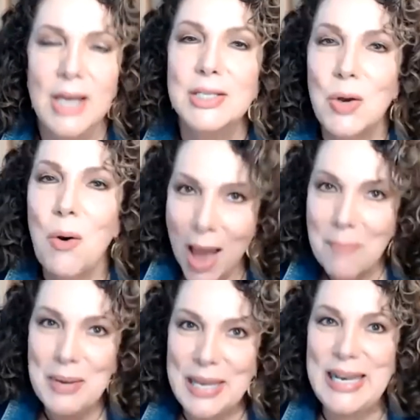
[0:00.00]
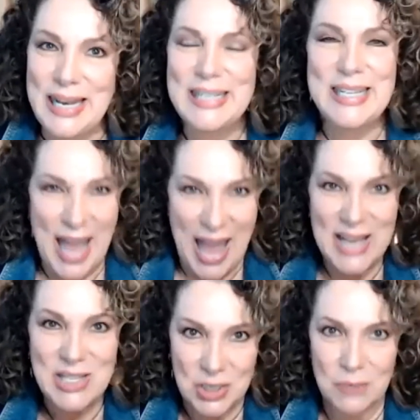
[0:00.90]
So I'm beginning to
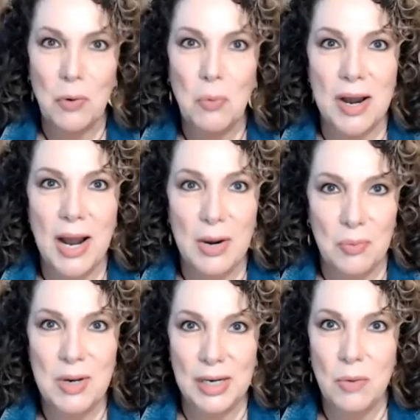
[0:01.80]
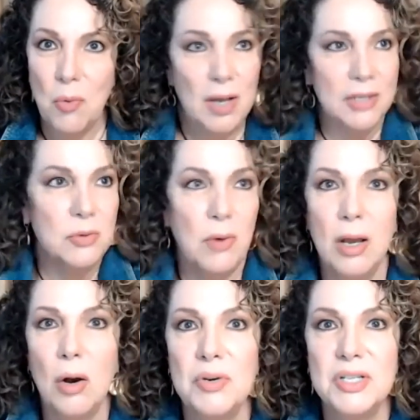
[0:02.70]
ask for what I really want. Do I
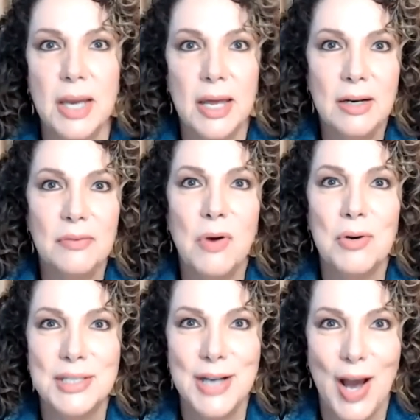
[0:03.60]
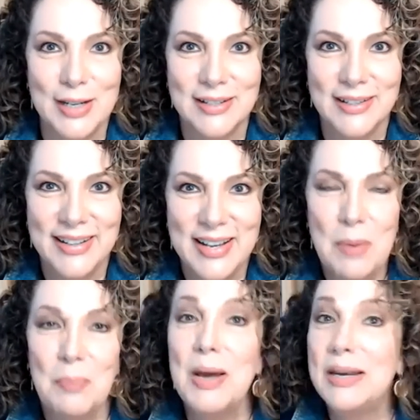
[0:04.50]
always get it? Of course not.
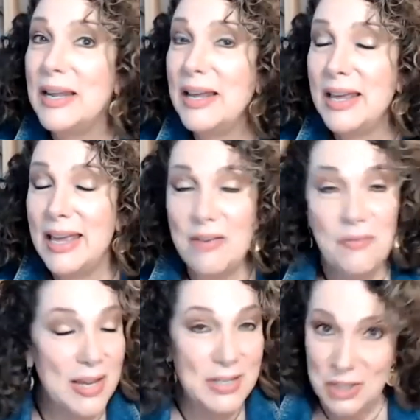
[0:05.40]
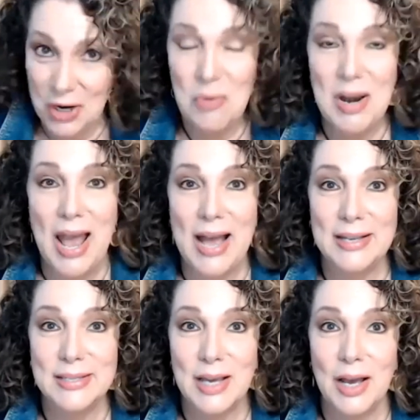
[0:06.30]
But if I don't
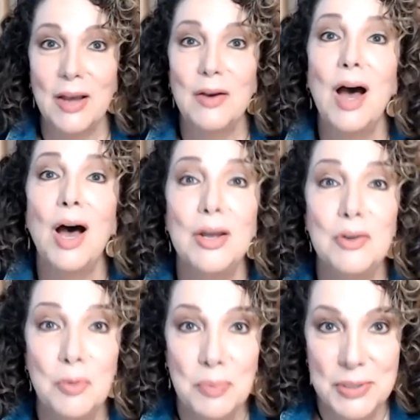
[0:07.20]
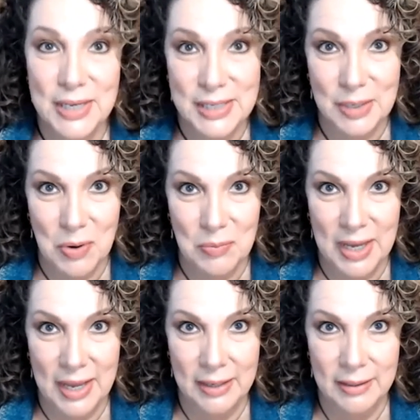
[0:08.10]
ask, 100% I won't
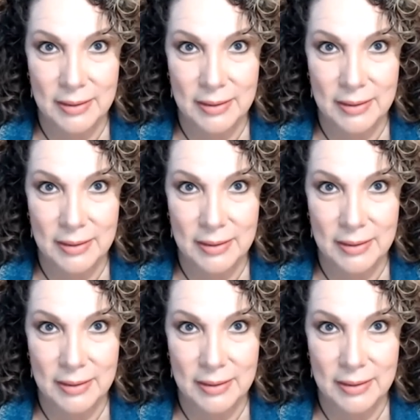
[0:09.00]
get it.